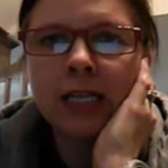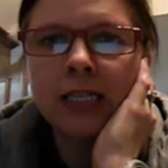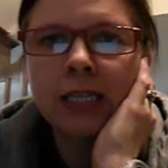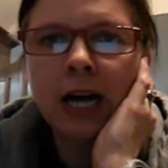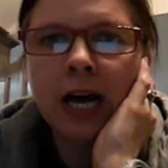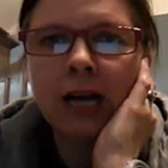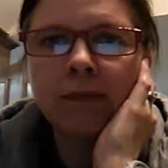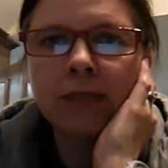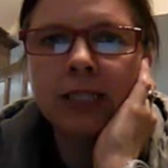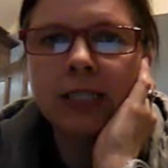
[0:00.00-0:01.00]

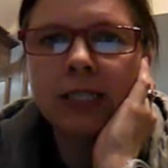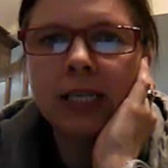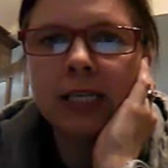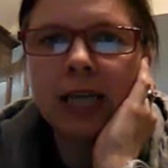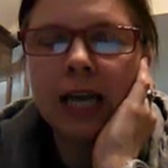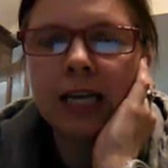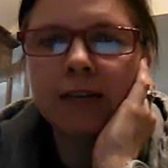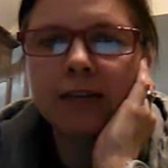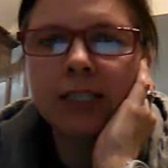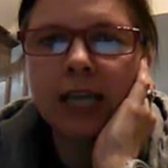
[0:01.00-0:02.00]
times the
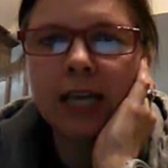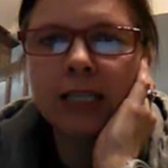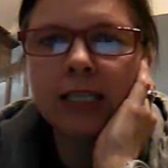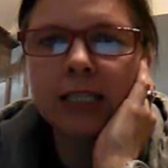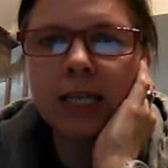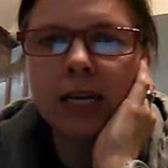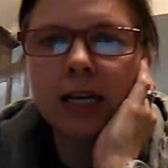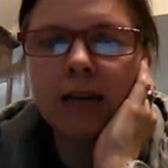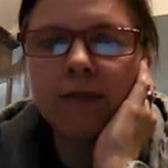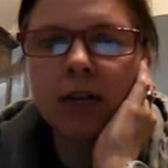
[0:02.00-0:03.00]
negative 6 is going to
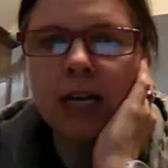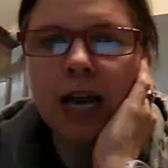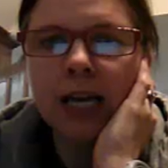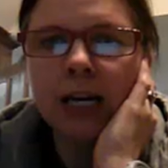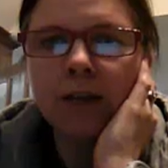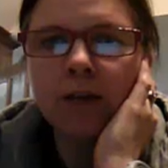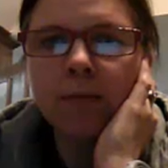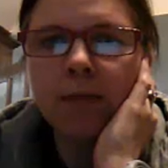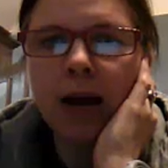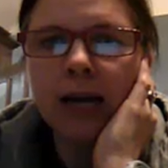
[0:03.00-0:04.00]
give you negative or
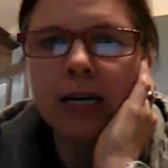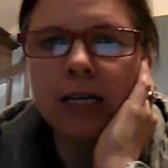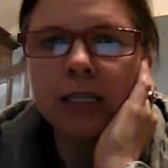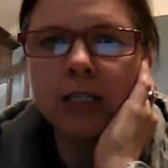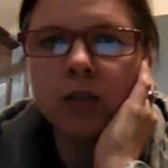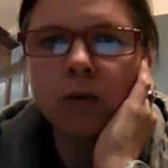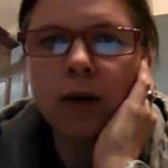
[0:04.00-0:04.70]
minus